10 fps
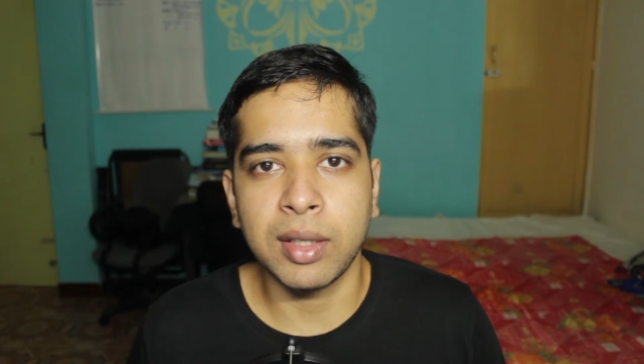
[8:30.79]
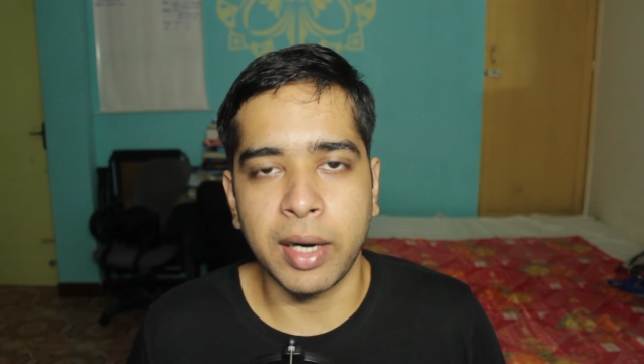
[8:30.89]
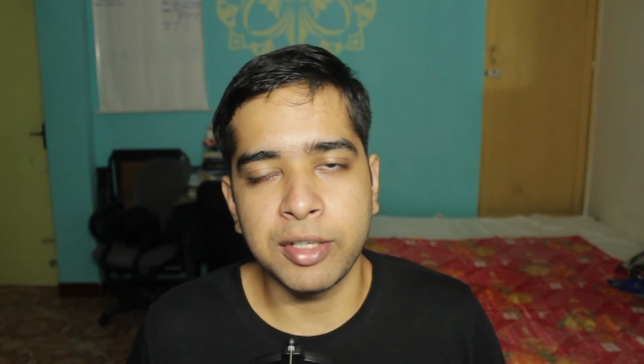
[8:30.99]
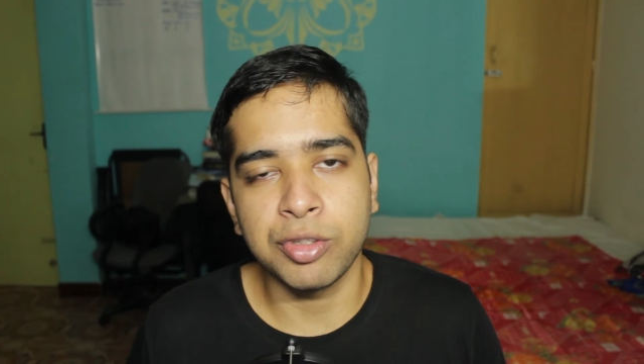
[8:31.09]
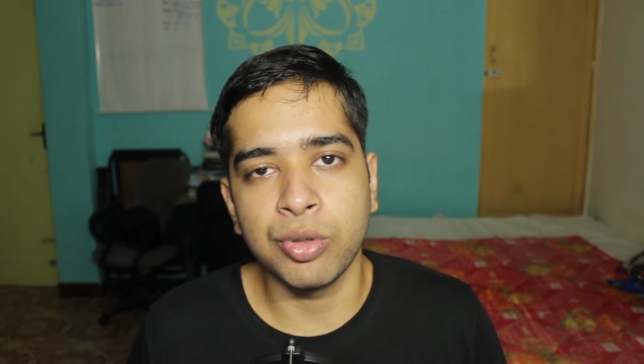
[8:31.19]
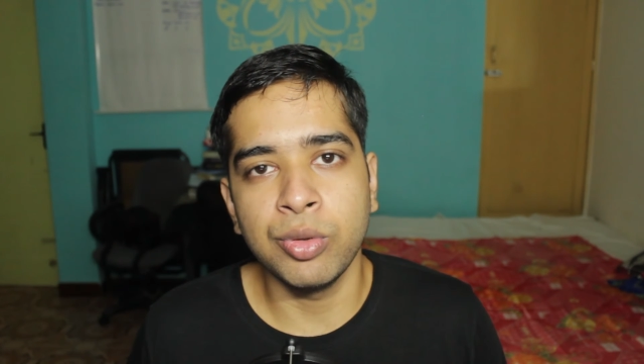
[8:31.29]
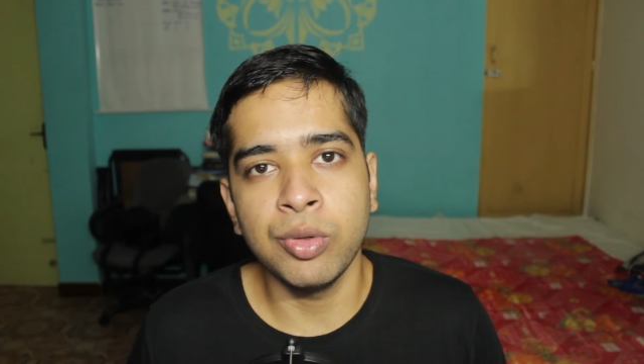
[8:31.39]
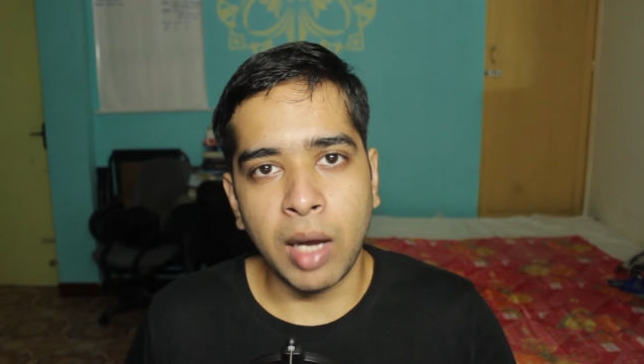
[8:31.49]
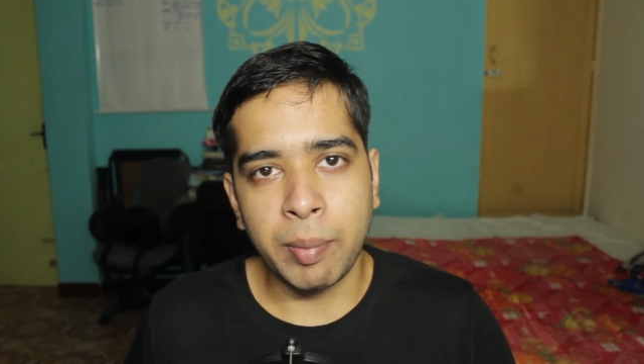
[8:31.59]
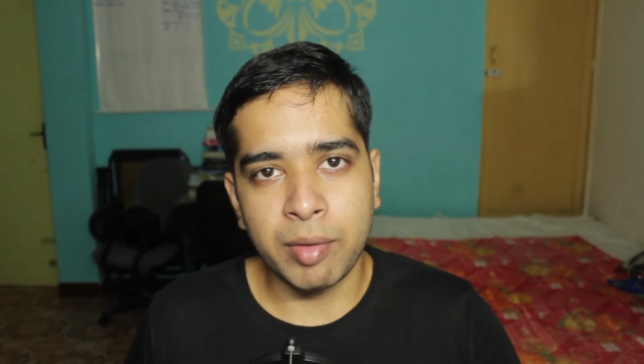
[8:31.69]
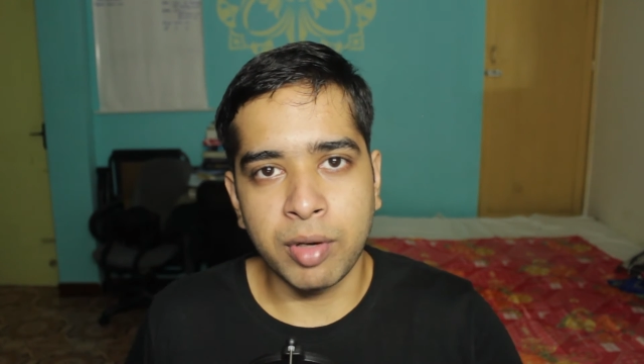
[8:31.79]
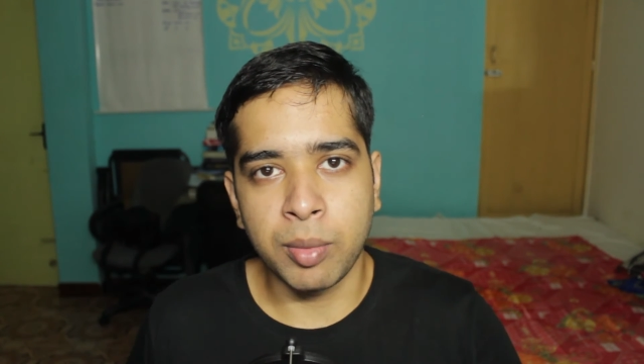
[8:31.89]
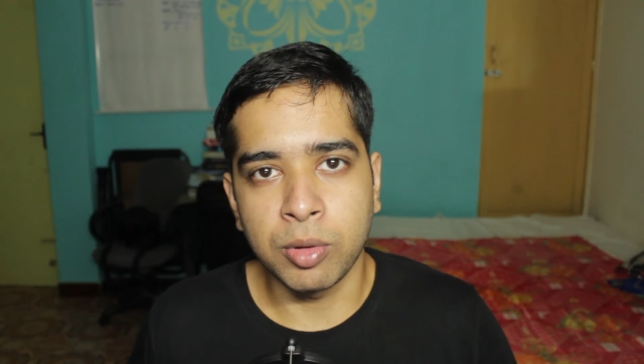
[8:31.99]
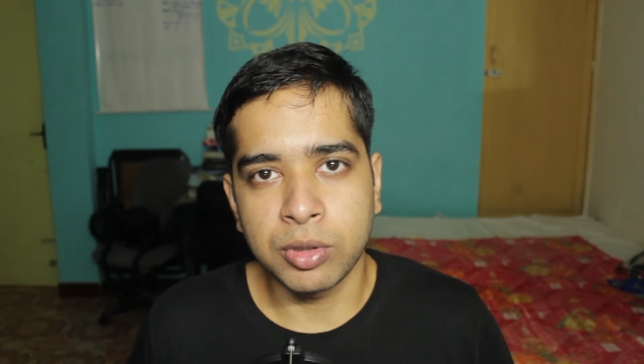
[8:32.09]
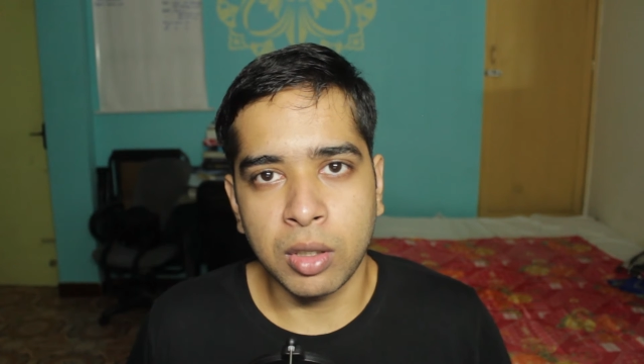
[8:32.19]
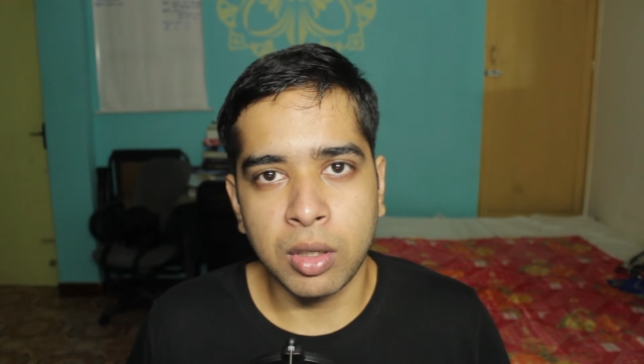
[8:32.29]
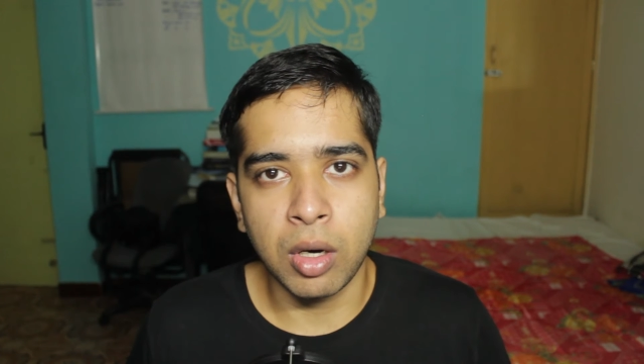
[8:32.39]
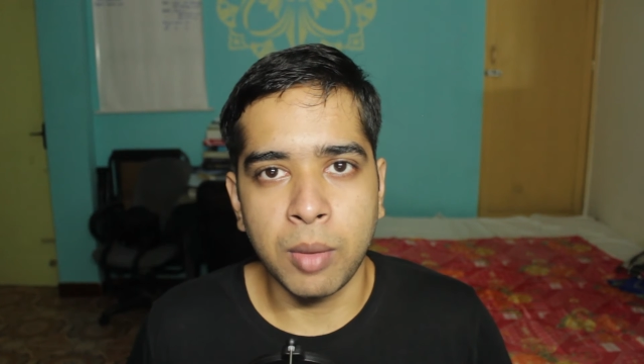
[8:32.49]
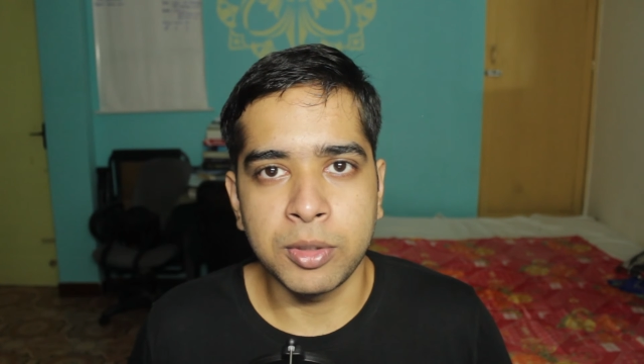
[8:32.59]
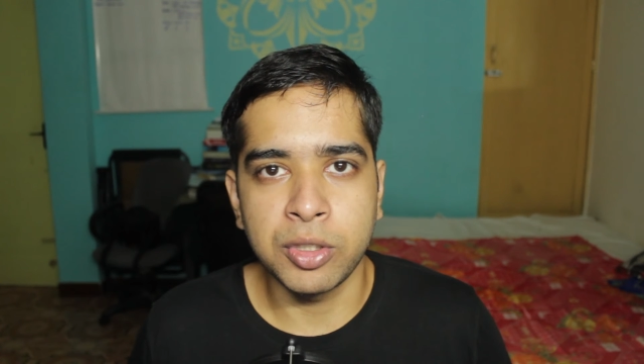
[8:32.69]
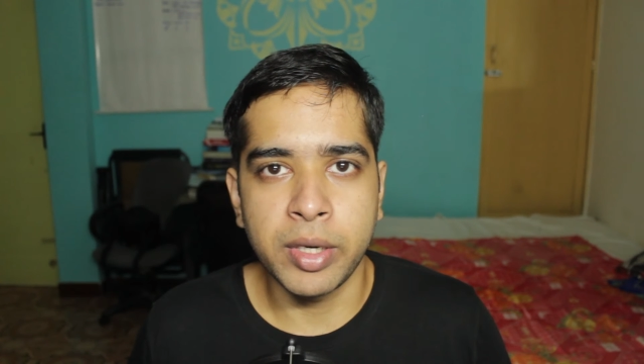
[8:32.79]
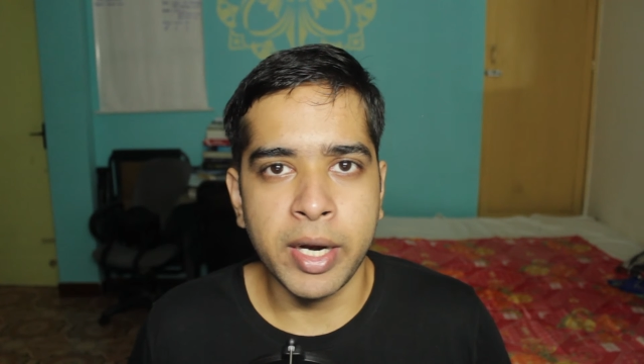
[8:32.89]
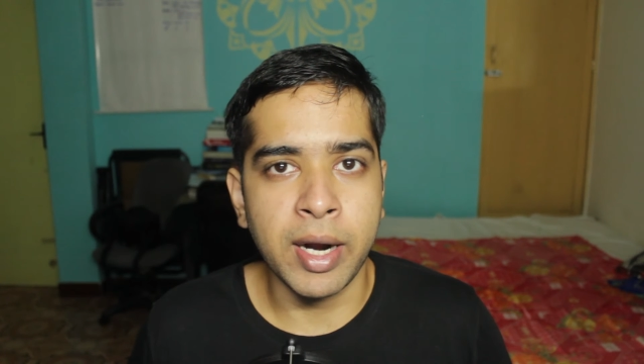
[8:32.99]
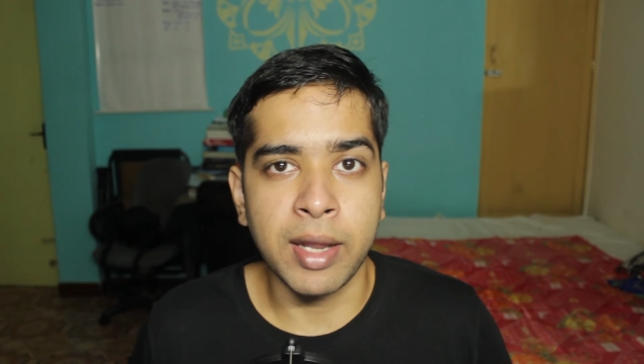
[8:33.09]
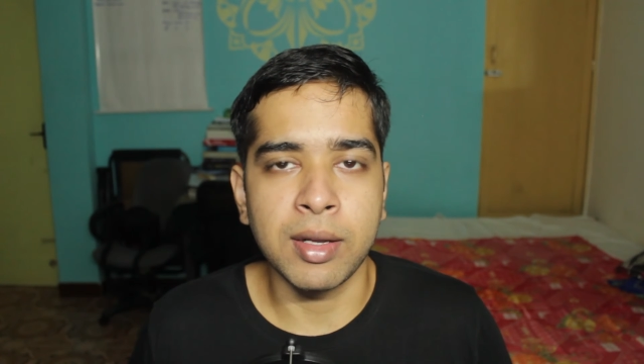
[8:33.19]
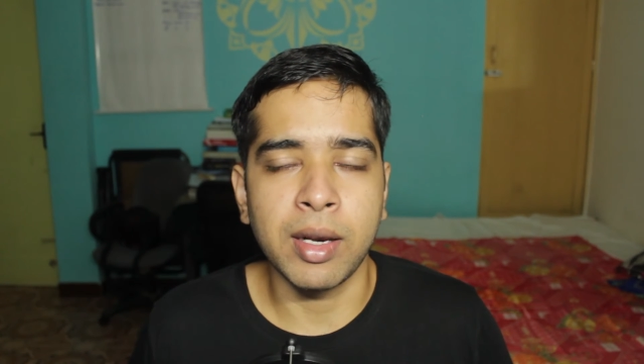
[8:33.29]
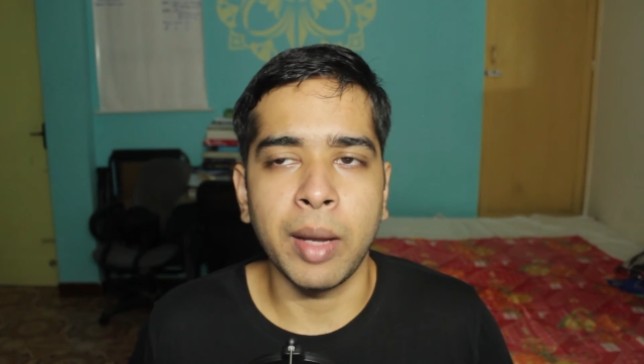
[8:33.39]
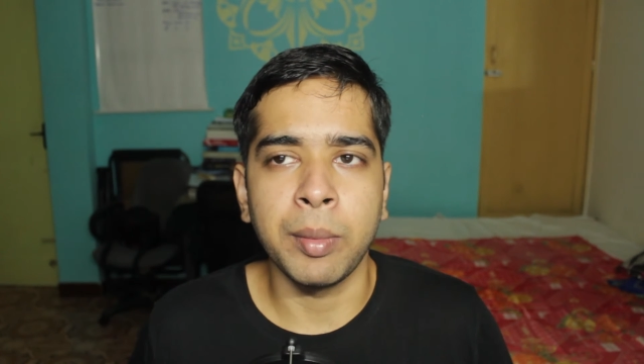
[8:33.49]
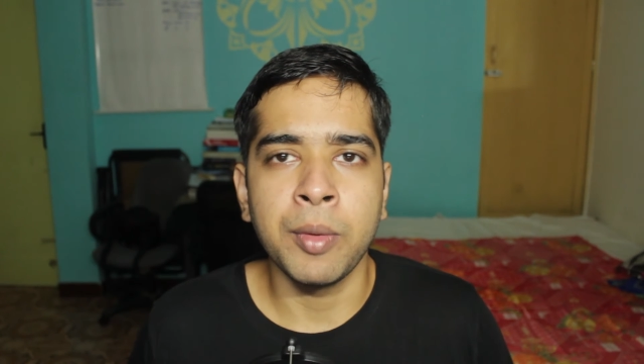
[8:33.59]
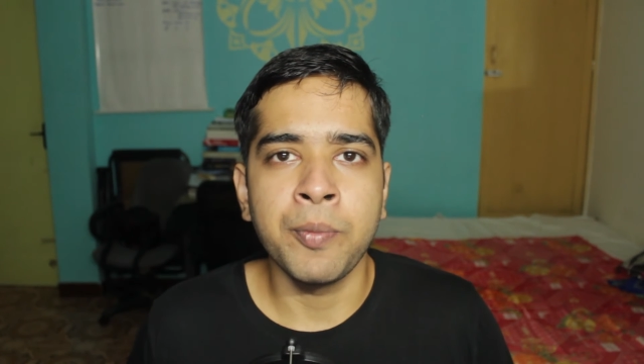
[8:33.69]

tries to apply for a postdoctoral opportunity in another lab.